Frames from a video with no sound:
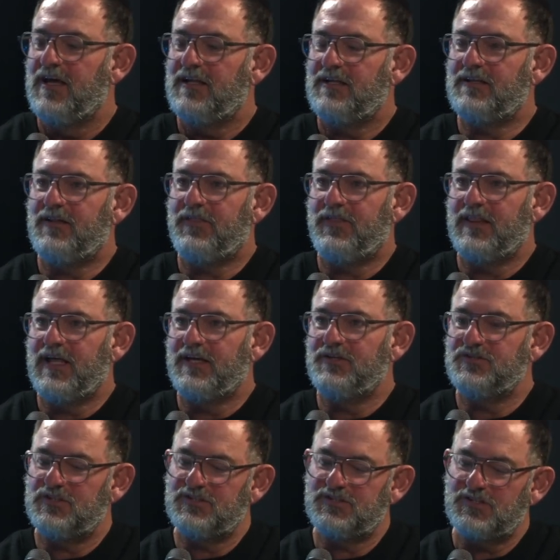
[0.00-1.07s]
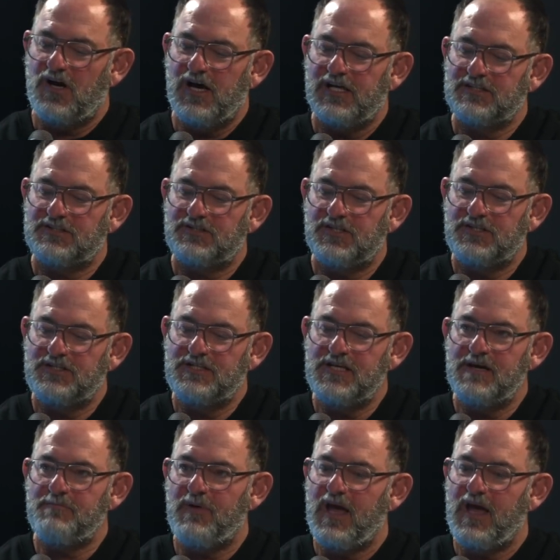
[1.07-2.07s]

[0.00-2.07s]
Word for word: little thing they use in science to dip,